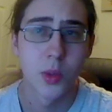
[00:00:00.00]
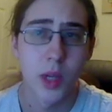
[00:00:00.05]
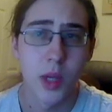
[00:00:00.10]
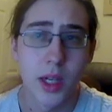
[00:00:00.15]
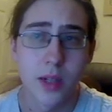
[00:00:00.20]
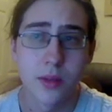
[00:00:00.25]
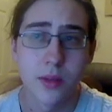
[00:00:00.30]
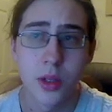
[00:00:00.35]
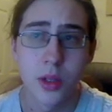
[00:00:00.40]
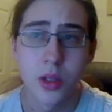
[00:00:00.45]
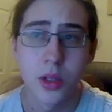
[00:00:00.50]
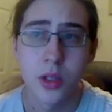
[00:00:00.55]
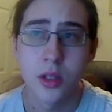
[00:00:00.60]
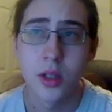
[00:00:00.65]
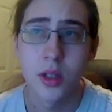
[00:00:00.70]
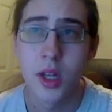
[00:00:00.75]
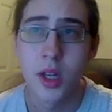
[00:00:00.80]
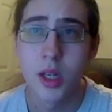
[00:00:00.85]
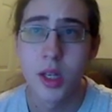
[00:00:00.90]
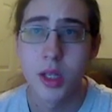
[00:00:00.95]
y conversion,
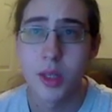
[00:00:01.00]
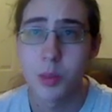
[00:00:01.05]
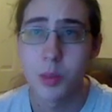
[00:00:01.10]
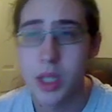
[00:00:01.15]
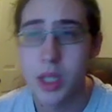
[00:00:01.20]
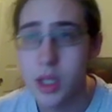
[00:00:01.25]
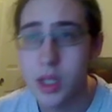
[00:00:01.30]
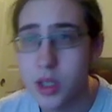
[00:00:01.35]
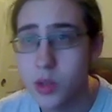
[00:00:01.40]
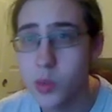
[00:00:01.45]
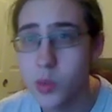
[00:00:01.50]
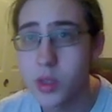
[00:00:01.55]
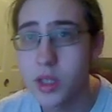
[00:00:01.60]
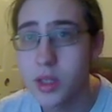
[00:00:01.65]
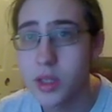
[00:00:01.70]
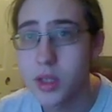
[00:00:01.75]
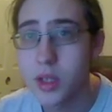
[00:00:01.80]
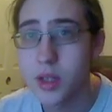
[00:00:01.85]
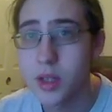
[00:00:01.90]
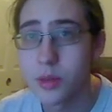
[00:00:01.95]
because we
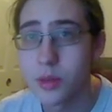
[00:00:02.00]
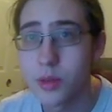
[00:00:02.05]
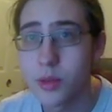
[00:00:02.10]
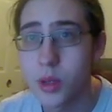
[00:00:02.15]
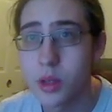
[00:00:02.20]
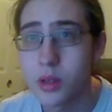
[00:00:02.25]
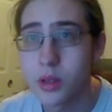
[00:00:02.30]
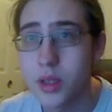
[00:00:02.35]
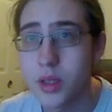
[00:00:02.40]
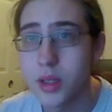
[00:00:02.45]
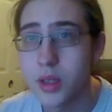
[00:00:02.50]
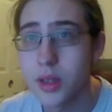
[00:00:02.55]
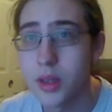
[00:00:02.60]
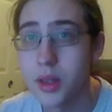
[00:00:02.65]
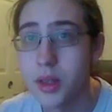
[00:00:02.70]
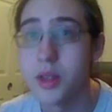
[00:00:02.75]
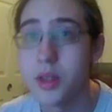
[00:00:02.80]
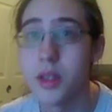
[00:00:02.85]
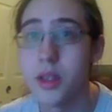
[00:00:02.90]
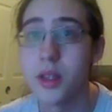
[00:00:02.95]
need to convert
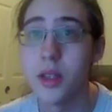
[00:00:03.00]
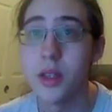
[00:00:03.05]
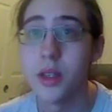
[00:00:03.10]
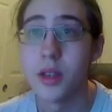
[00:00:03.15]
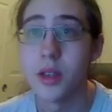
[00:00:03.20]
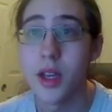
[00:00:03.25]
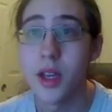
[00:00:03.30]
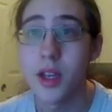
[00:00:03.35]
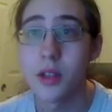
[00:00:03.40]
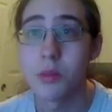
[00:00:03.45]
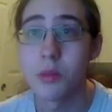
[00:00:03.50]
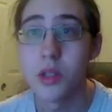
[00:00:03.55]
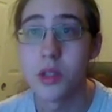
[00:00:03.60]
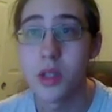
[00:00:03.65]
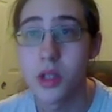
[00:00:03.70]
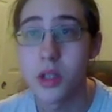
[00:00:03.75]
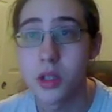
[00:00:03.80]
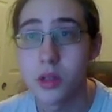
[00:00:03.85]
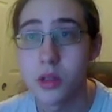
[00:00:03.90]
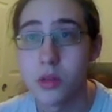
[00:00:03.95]
the x
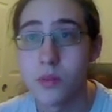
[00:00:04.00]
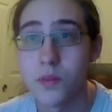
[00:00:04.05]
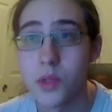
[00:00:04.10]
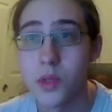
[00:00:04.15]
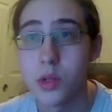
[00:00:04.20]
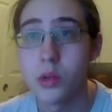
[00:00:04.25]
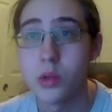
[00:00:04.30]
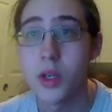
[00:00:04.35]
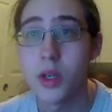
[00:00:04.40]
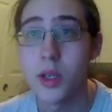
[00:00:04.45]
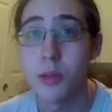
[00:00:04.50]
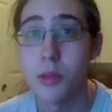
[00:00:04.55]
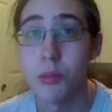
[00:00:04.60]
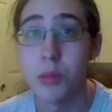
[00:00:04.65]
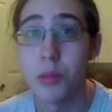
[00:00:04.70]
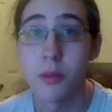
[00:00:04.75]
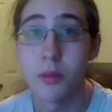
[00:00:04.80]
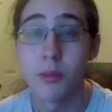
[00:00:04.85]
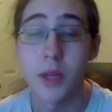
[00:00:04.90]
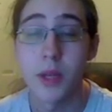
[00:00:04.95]
position to a
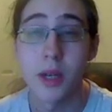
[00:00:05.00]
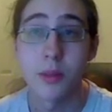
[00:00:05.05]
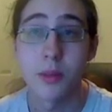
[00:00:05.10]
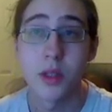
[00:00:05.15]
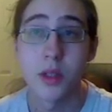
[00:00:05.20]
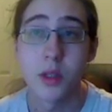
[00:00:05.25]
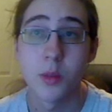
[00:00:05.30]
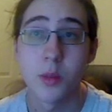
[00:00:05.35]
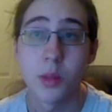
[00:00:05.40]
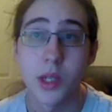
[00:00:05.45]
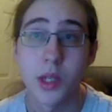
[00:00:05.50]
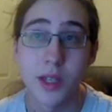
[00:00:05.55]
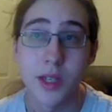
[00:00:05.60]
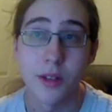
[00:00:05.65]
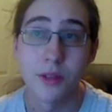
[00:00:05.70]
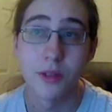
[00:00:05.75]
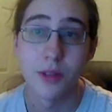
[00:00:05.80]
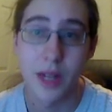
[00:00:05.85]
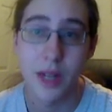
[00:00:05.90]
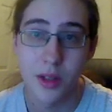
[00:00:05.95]
bitmap display
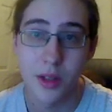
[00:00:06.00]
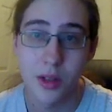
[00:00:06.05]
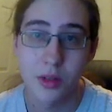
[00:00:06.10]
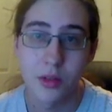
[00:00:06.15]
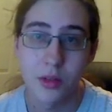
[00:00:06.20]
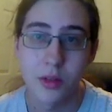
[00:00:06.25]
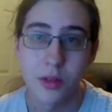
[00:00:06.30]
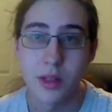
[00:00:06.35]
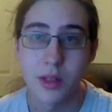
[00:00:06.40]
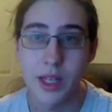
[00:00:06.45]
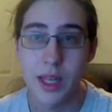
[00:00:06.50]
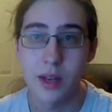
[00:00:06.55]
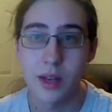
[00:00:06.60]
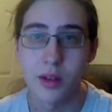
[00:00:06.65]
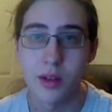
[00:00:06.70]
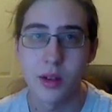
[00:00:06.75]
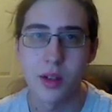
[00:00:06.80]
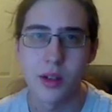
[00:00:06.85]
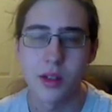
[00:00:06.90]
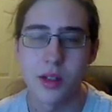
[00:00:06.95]
value that
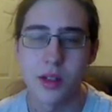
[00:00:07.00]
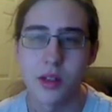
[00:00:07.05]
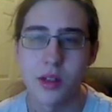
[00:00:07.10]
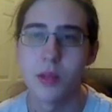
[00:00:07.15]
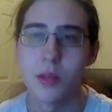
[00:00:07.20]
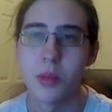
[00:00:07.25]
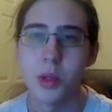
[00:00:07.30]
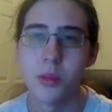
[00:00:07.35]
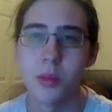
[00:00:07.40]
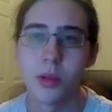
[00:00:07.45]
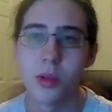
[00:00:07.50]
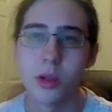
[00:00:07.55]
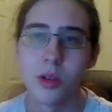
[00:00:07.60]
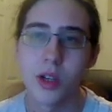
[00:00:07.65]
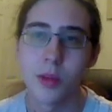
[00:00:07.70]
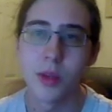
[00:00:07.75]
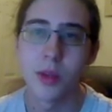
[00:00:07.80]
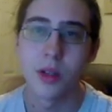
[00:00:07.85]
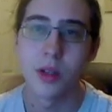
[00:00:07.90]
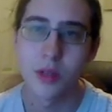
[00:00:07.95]
our assembly
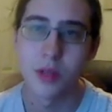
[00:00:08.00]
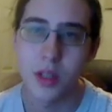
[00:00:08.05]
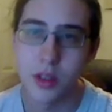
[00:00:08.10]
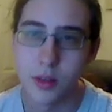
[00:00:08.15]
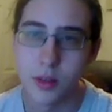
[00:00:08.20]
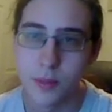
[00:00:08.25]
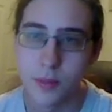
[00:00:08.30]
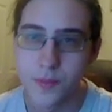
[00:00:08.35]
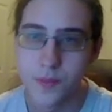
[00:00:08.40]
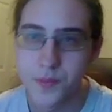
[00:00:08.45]
program can read.